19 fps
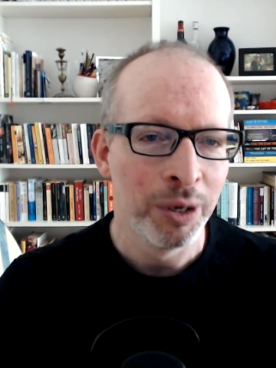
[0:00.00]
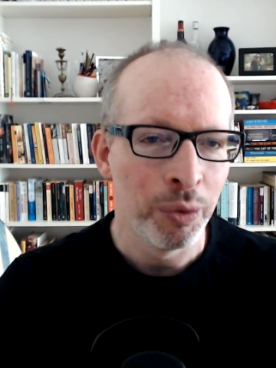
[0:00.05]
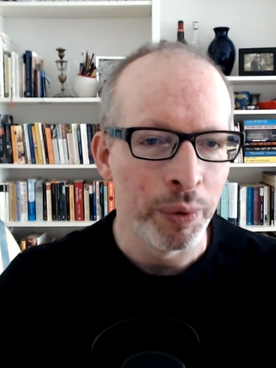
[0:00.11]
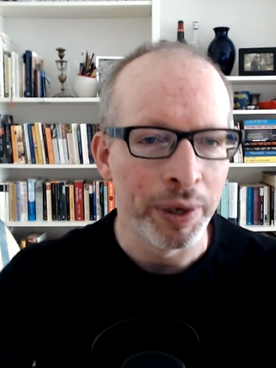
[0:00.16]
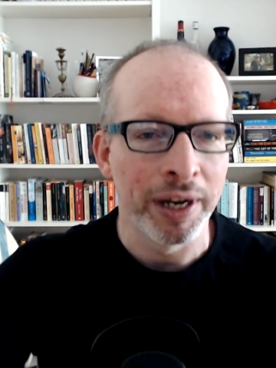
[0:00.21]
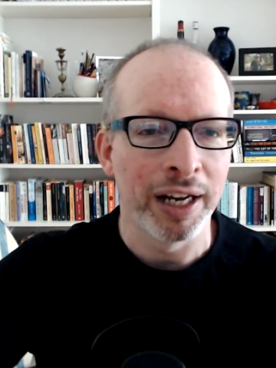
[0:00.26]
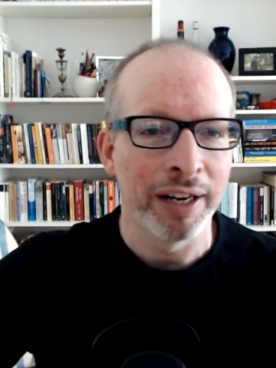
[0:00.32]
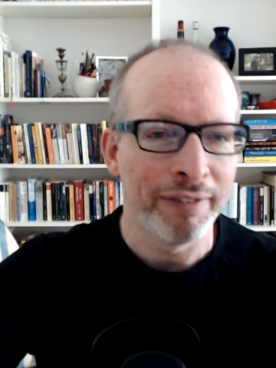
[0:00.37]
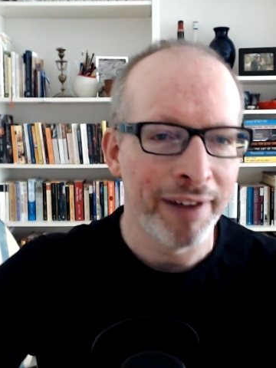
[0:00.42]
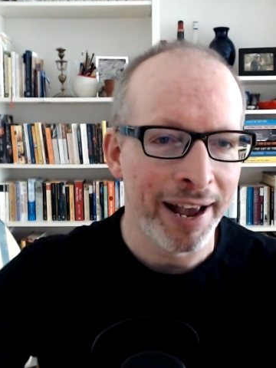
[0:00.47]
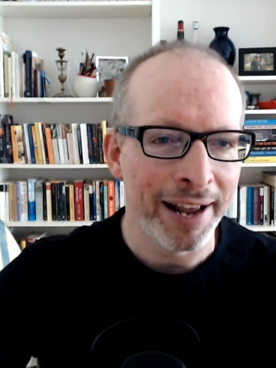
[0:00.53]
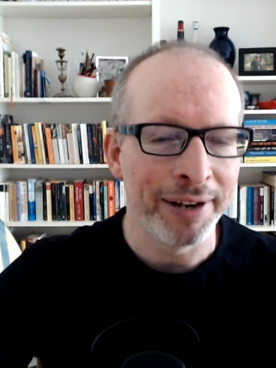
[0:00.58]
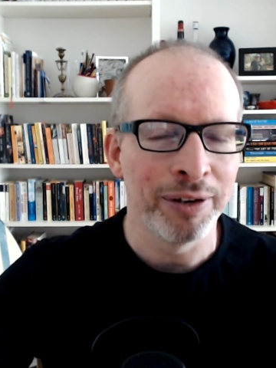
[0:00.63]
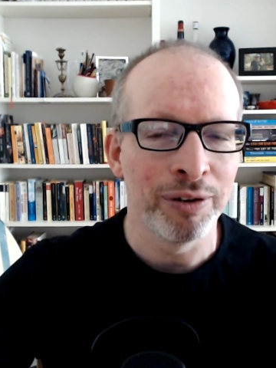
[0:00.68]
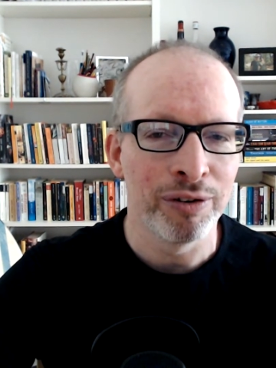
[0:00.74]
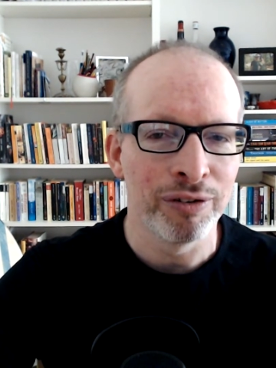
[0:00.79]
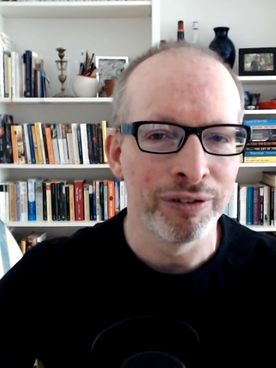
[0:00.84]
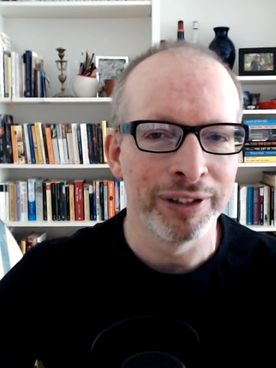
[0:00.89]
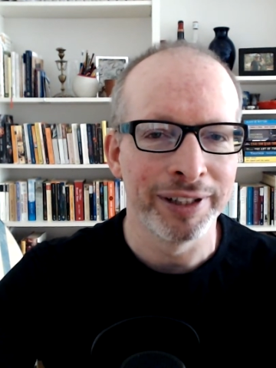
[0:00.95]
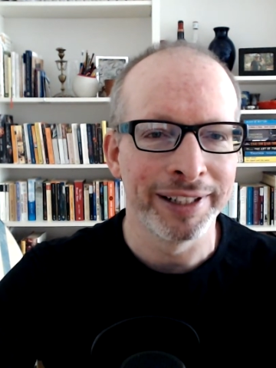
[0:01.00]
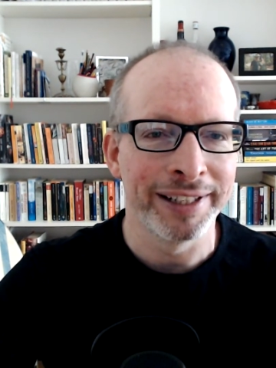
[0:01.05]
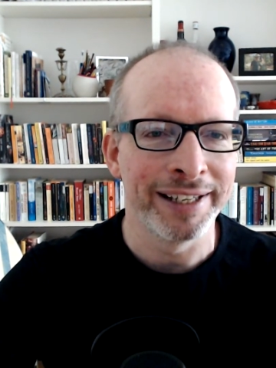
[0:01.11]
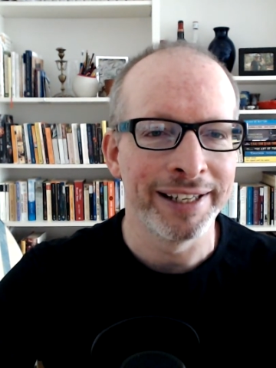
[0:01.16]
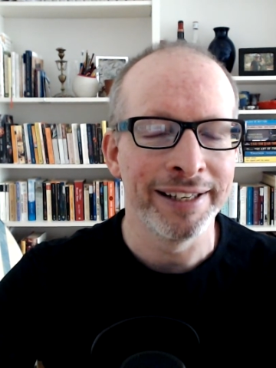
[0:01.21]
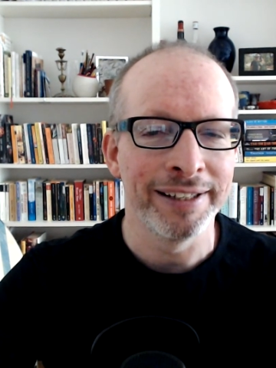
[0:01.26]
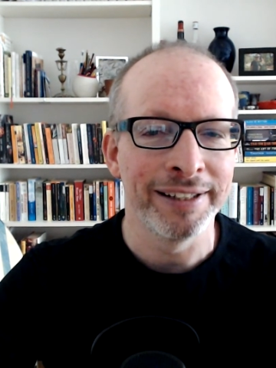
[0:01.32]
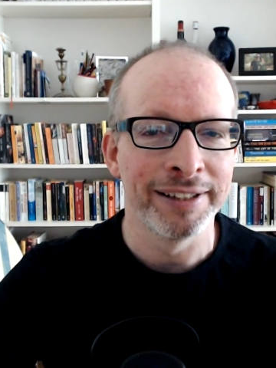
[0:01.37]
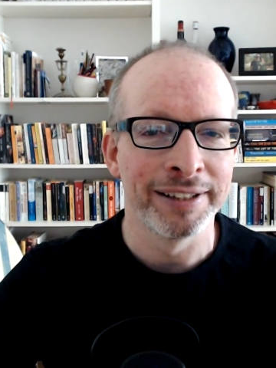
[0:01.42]
kind of hand over the
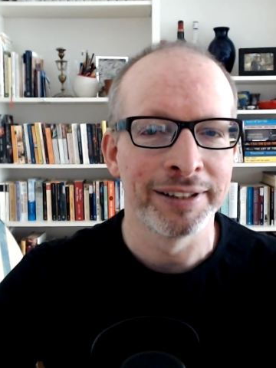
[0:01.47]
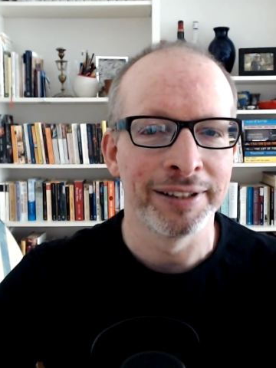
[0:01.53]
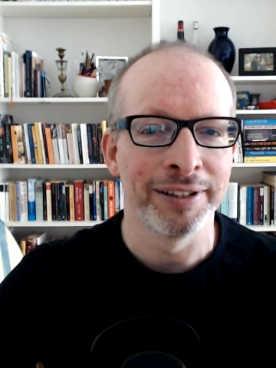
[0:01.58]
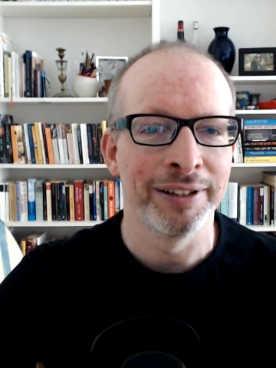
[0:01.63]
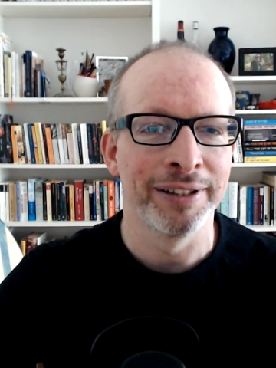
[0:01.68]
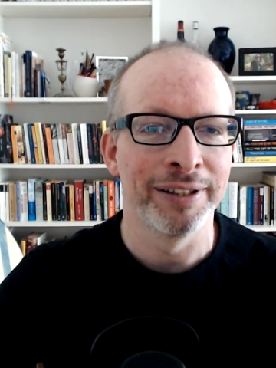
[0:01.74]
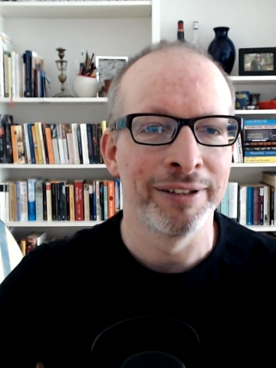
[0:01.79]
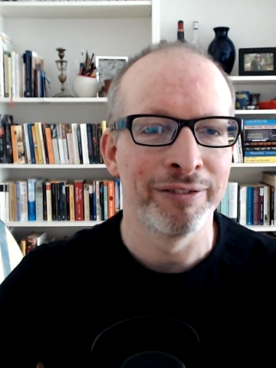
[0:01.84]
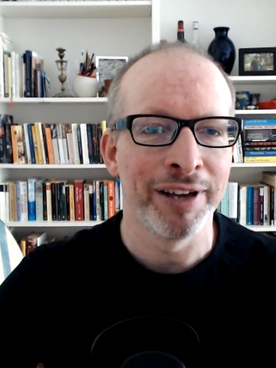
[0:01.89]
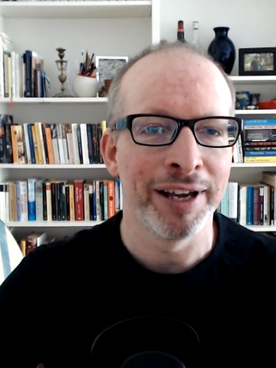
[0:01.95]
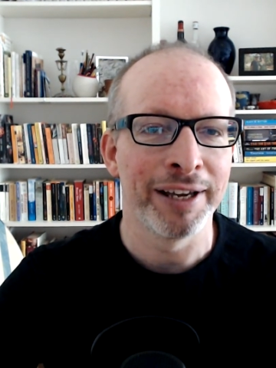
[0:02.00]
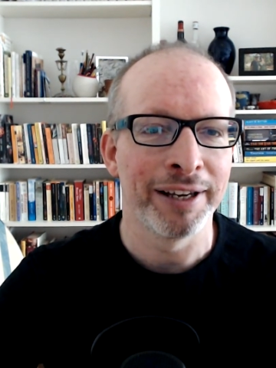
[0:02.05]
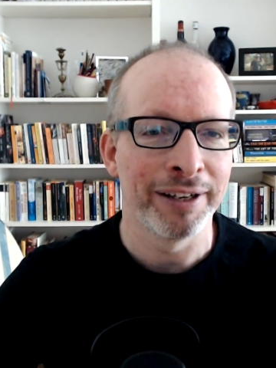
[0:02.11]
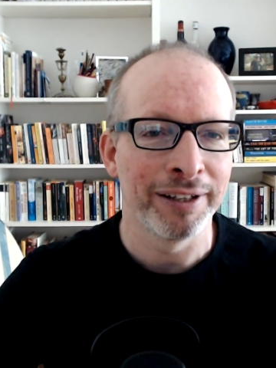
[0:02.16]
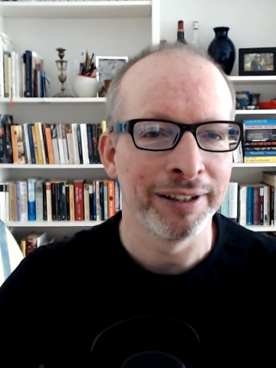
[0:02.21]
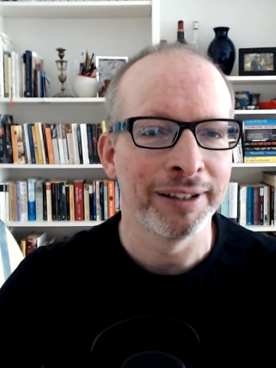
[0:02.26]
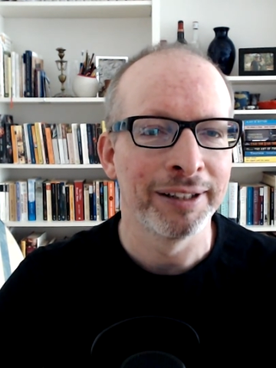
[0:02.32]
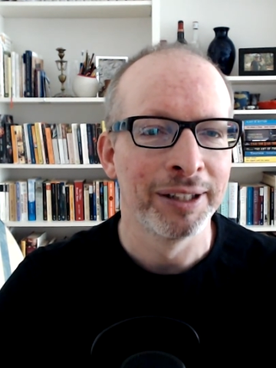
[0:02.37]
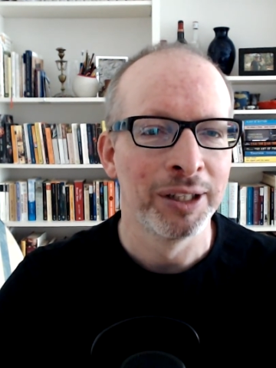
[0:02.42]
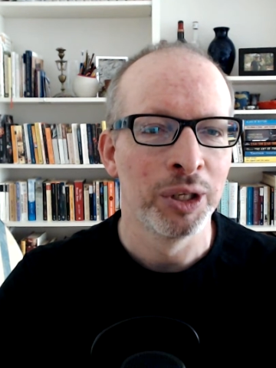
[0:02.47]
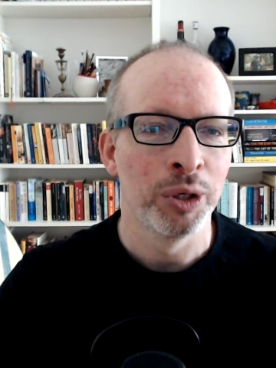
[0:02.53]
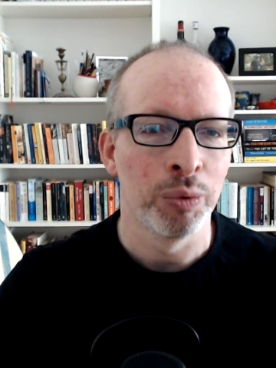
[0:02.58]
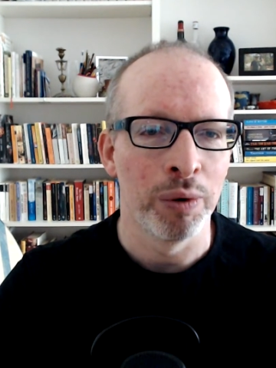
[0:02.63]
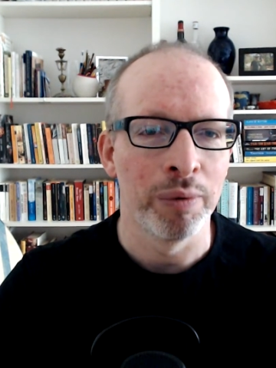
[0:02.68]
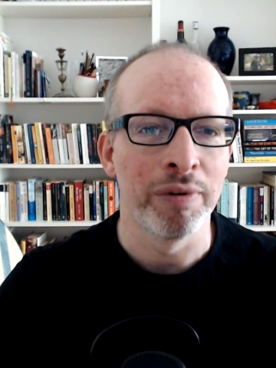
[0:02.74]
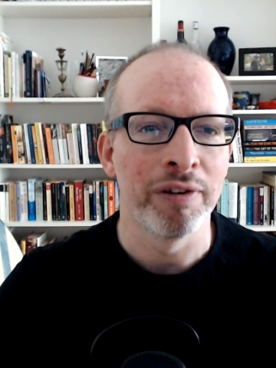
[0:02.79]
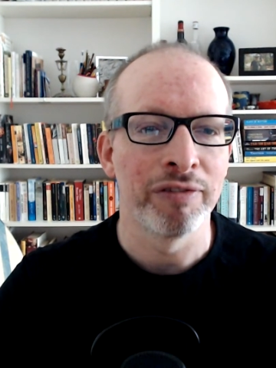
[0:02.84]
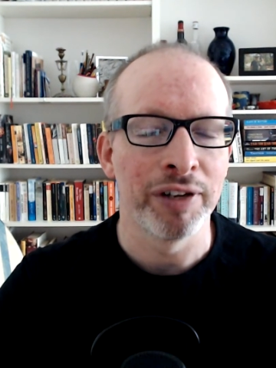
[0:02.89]
keys to the vehicle
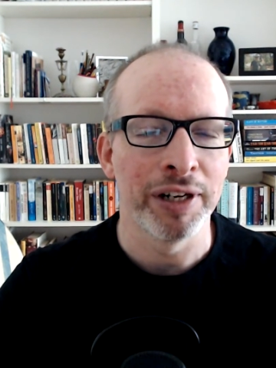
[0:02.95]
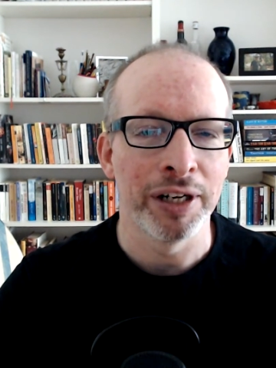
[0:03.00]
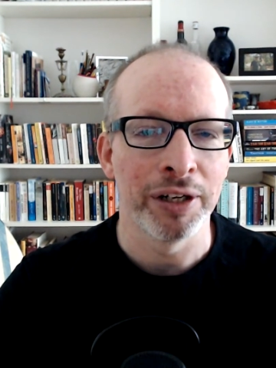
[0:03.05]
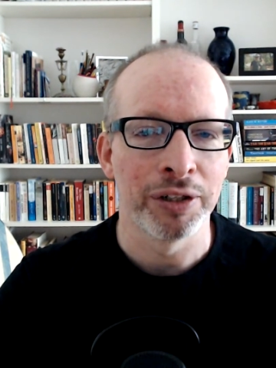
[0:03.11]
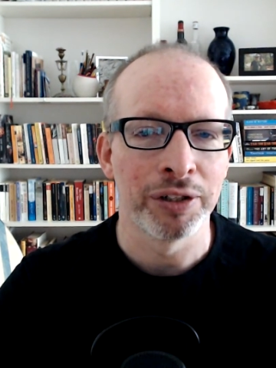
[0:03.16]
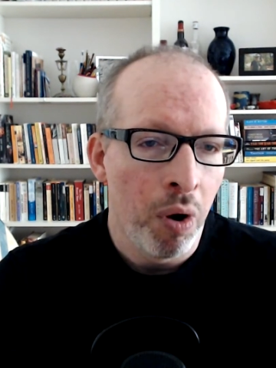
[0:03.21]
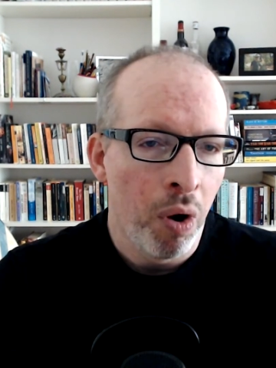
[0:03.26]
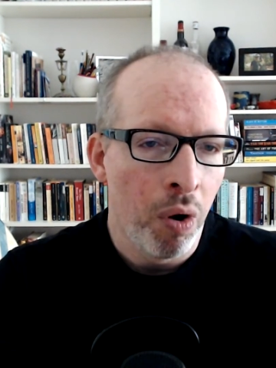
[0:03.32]
when we're finished.